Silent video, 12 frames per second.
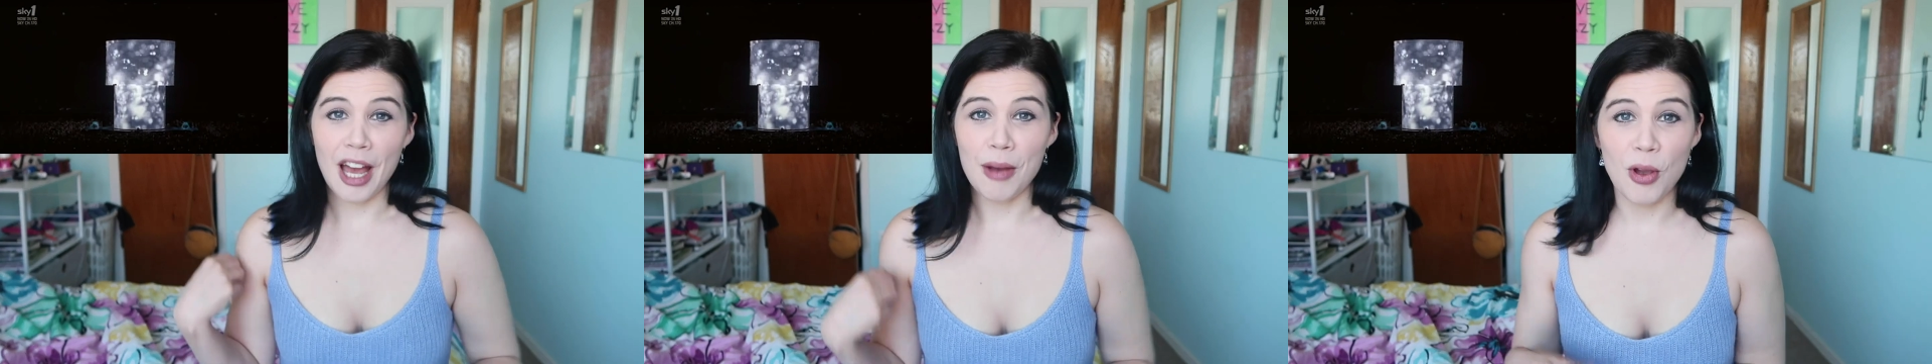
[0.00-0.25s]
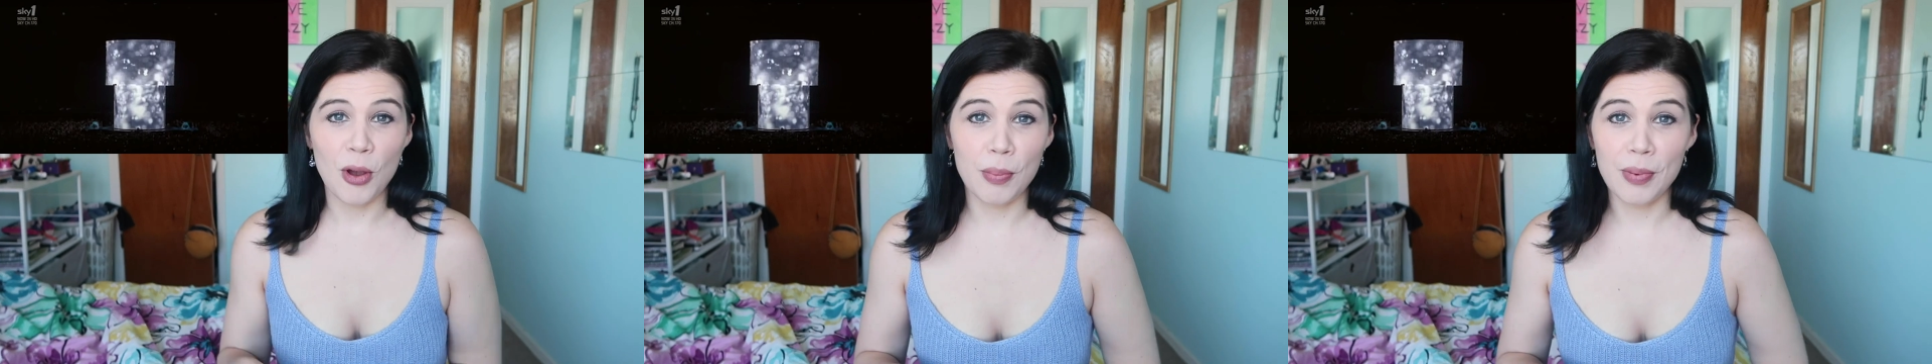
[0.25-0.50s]

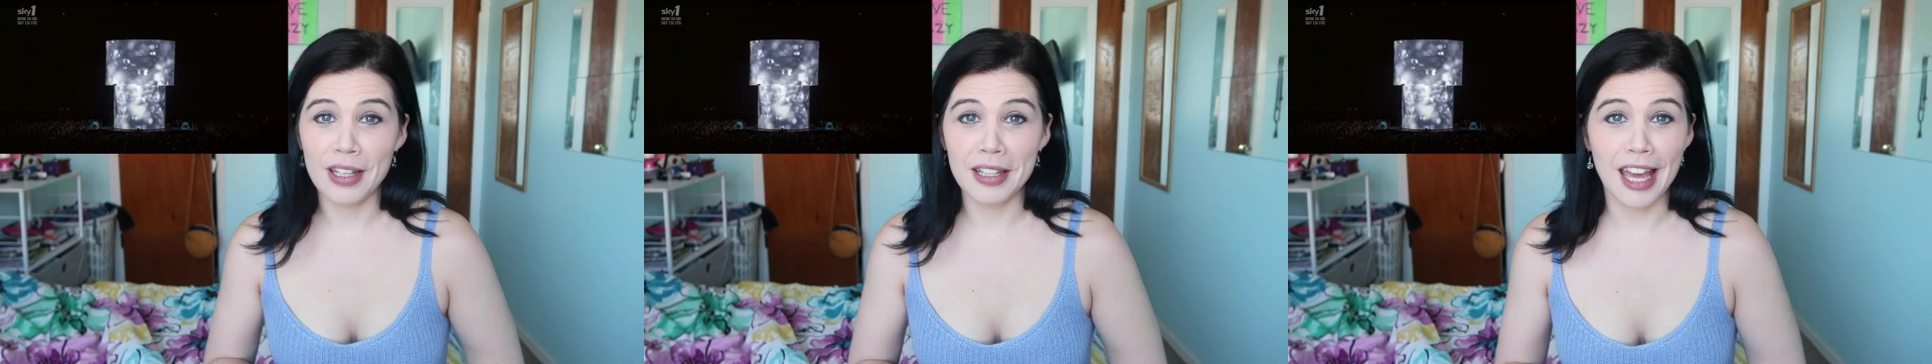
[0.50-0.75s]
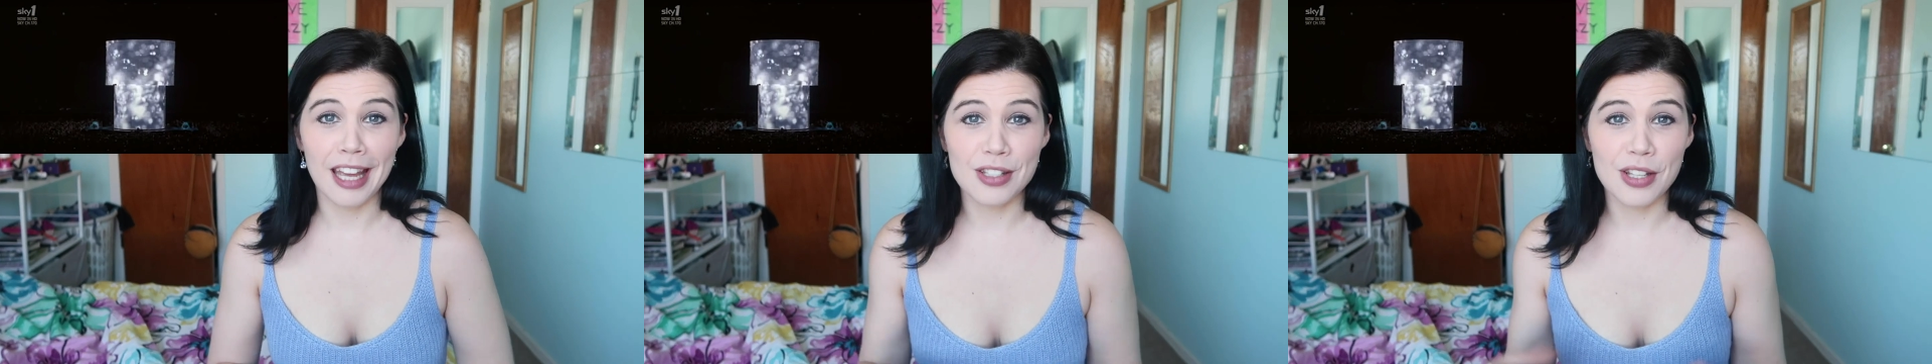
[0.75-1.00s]
I'm
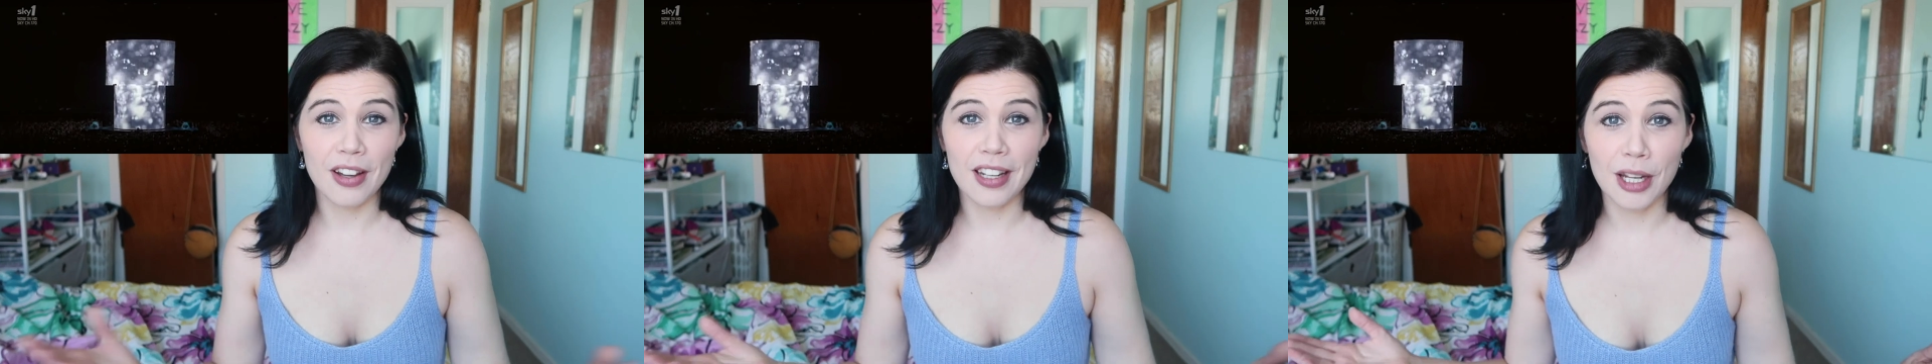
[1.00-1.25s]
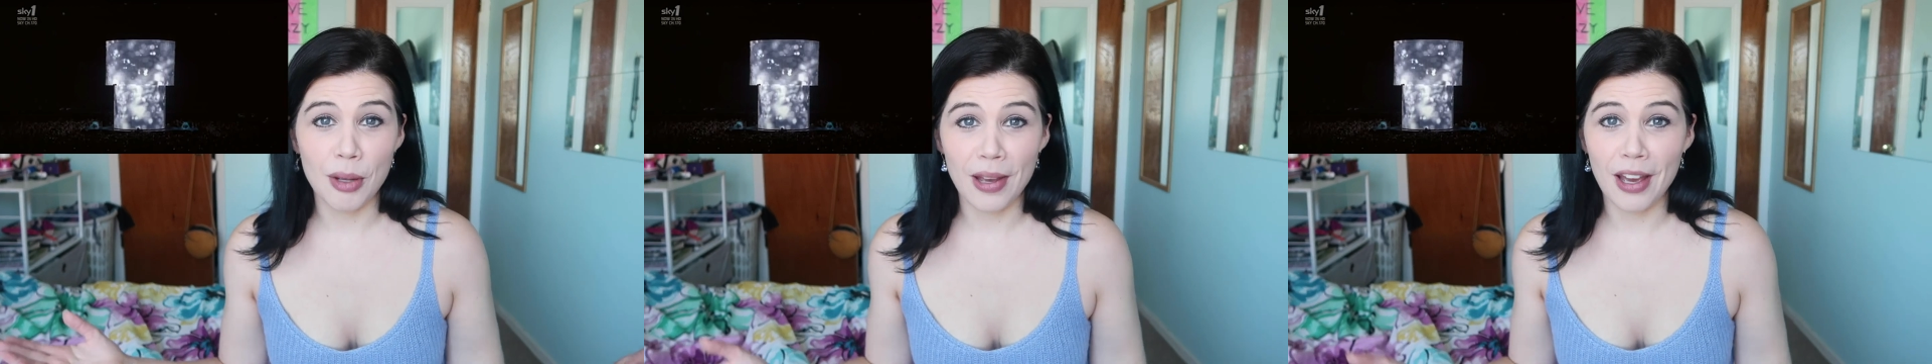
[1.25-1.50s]
hoping that
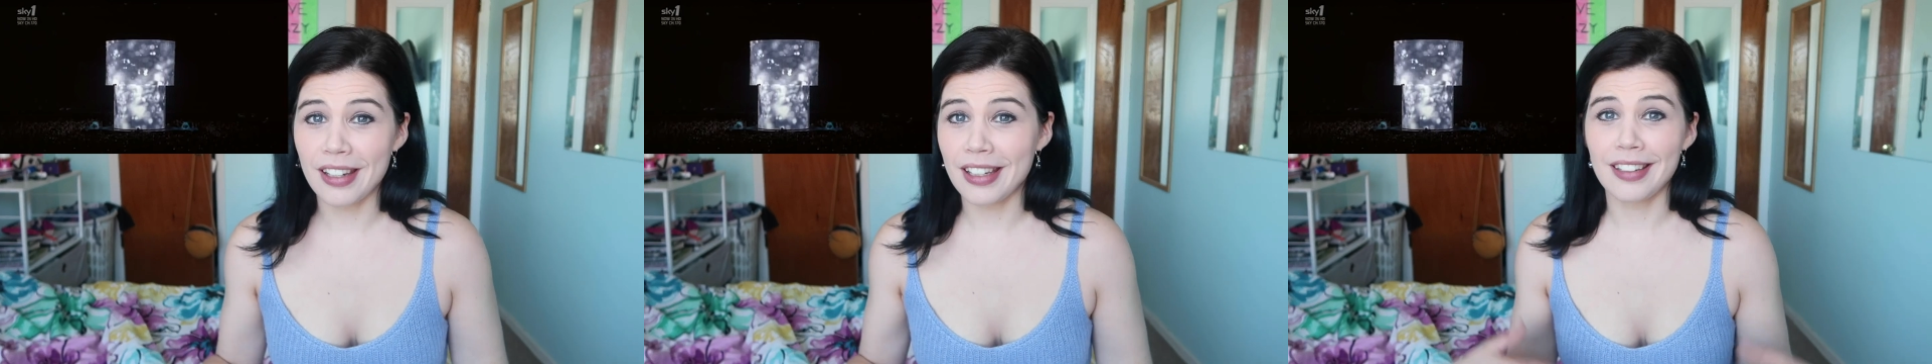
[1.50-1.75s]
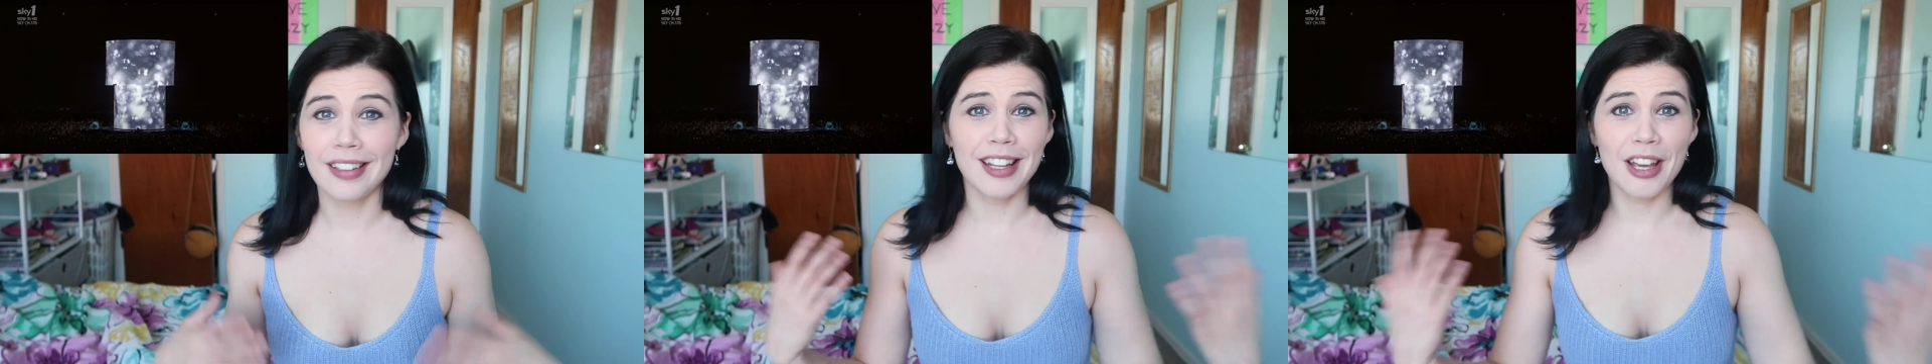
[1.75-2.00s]
talking about it